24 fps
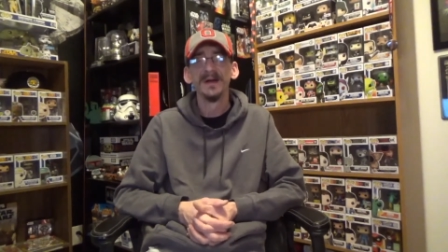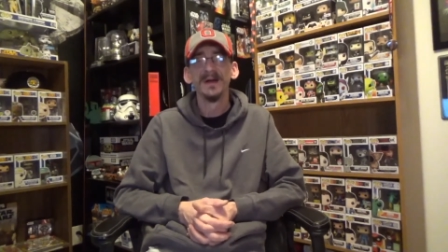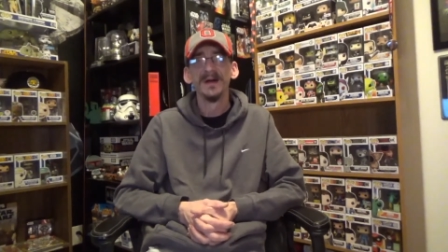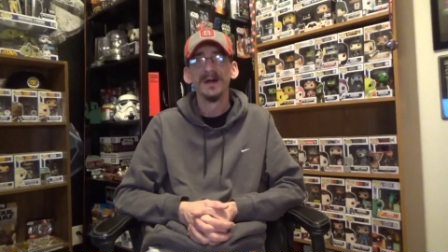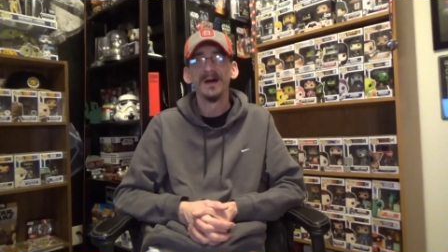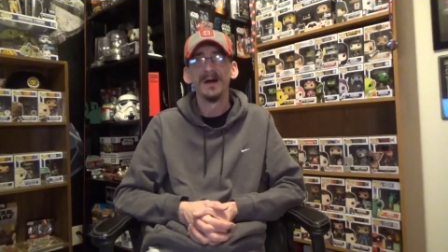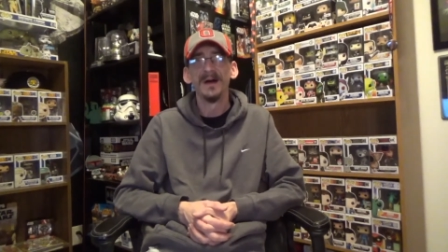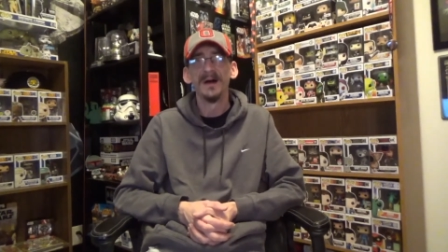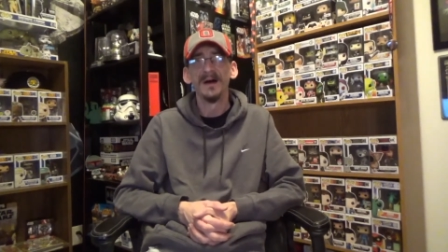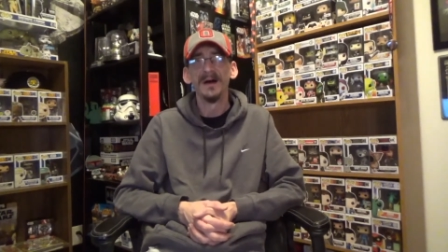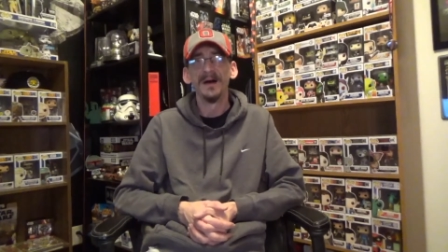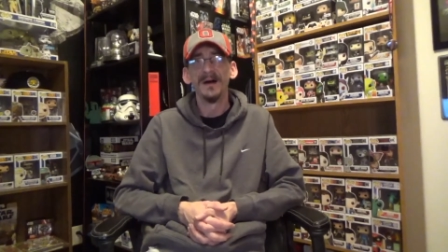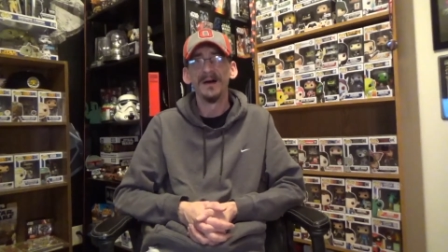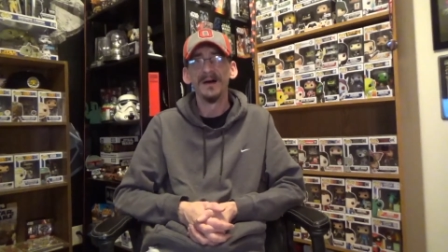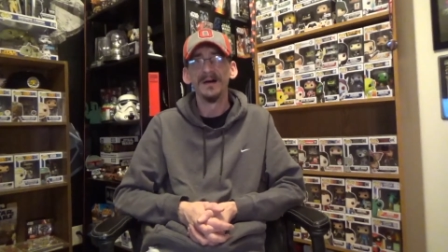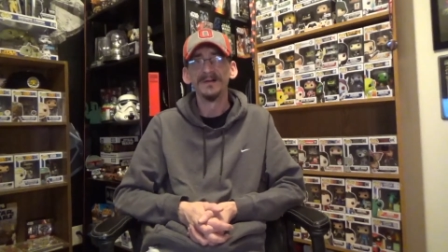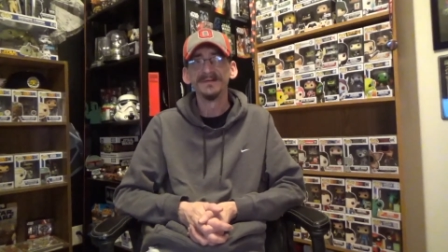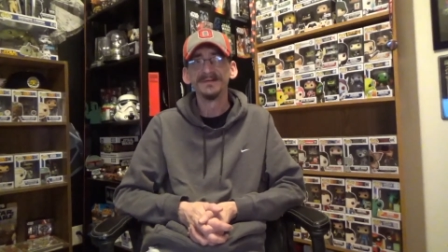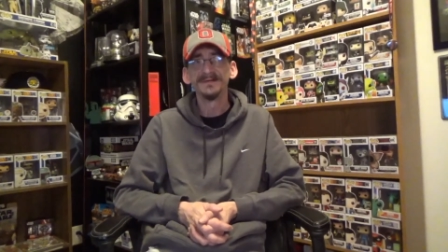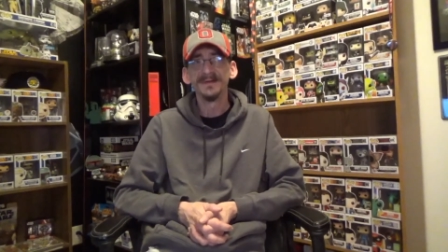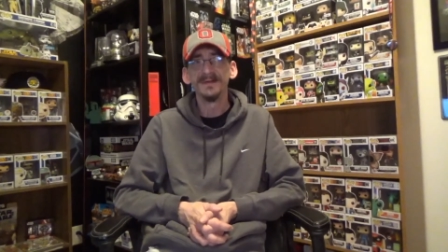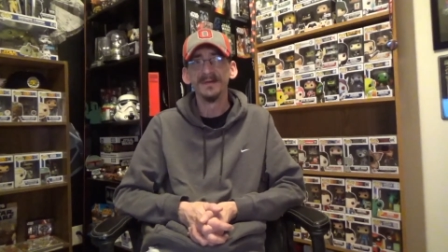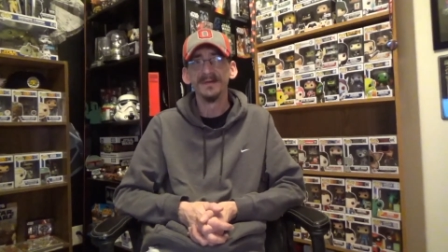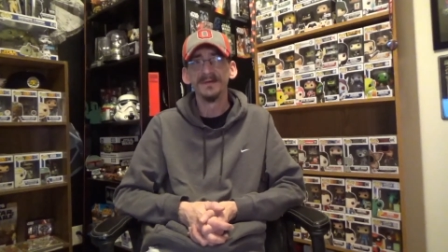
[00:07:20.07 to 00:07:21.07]
Uh,
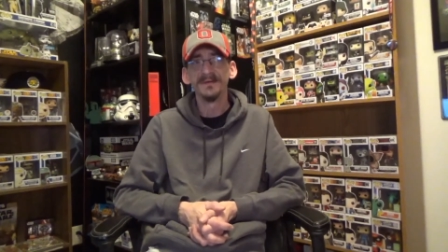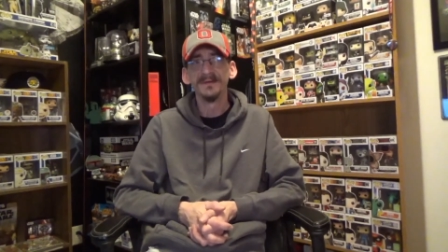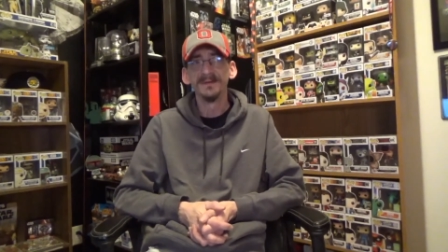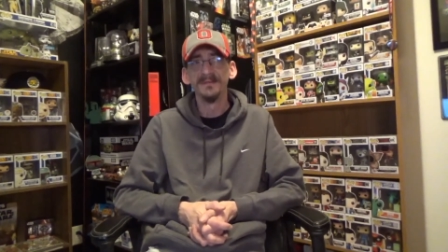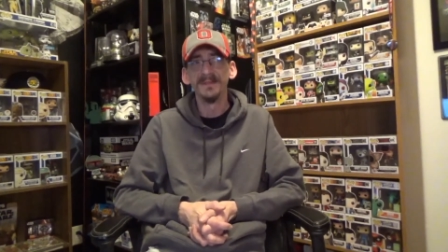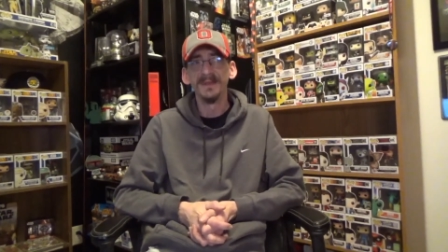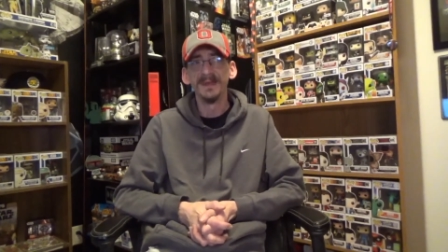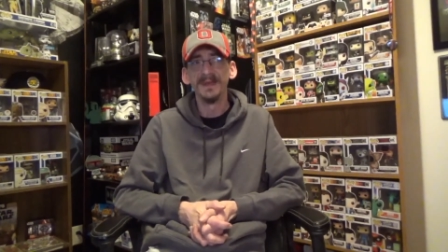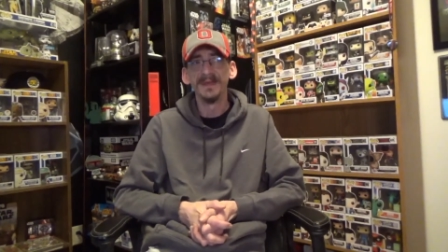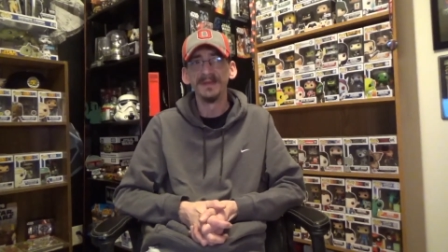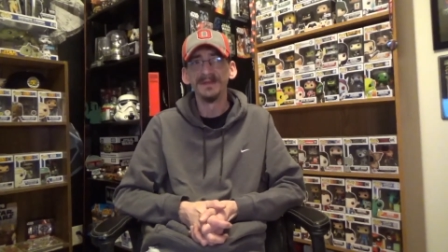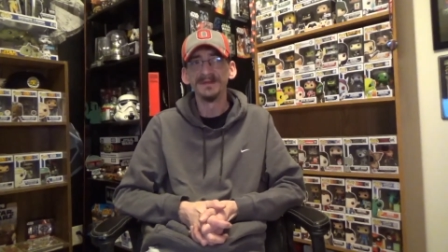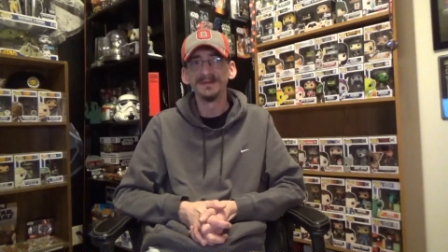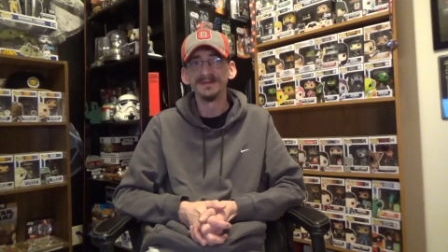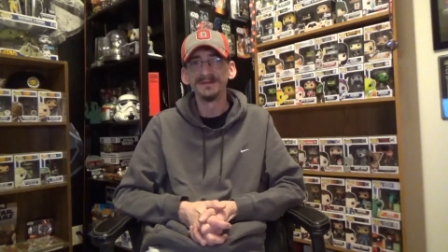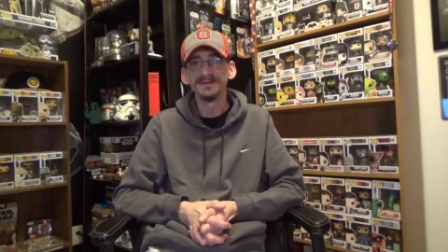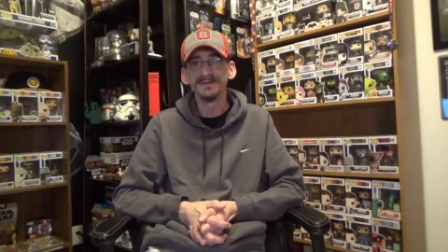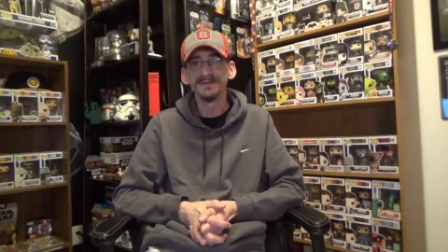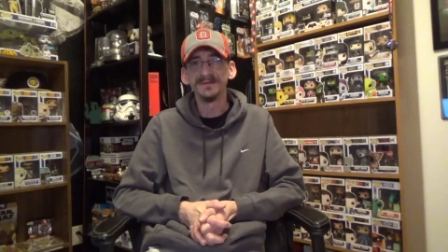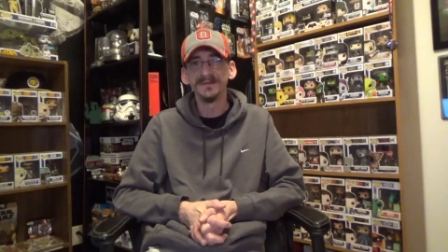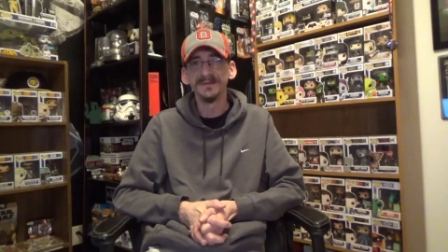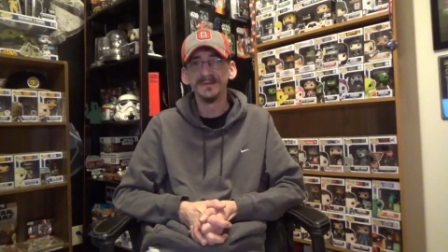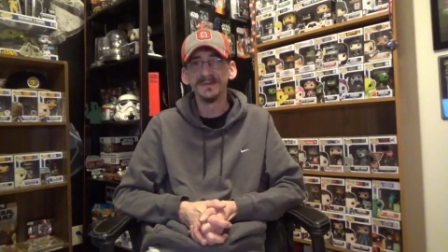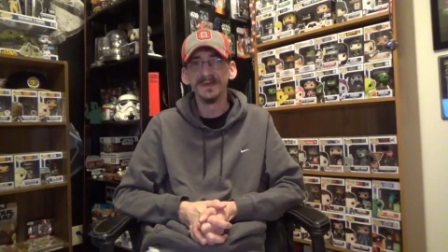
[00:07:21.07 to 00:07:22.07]
so to me,
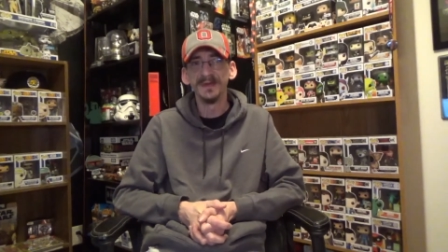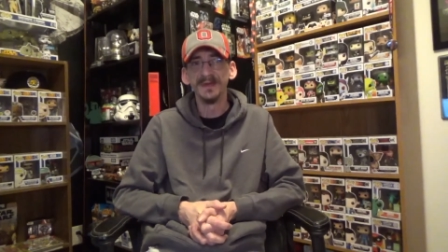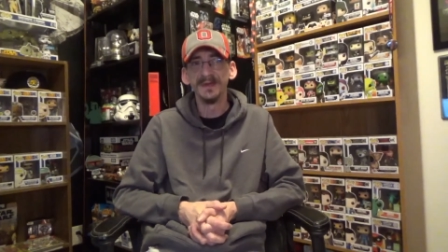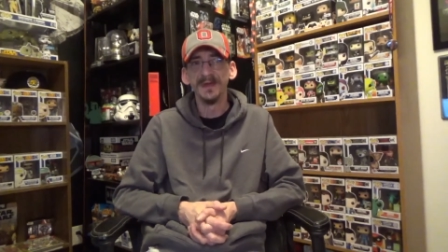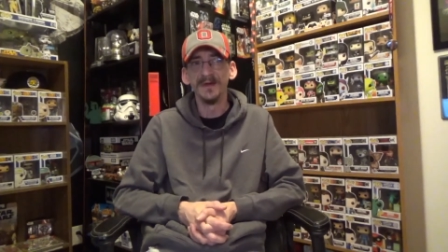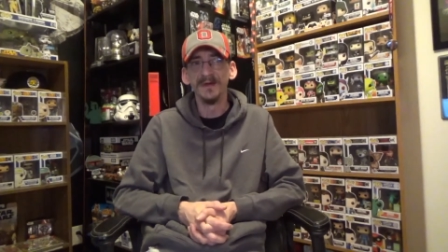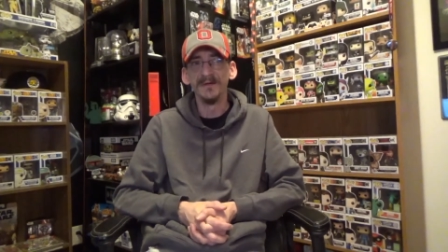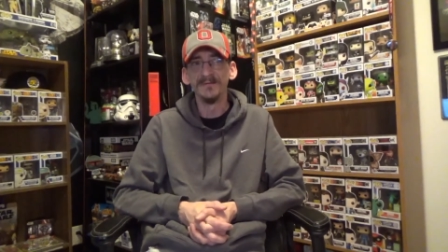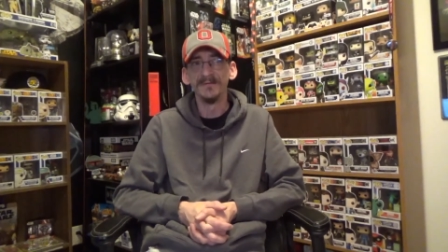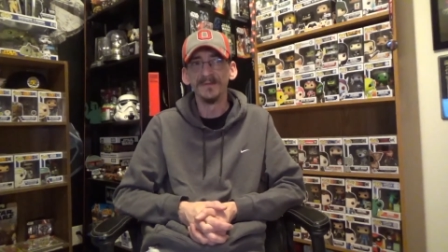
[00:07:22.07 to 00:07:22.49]
just, you know,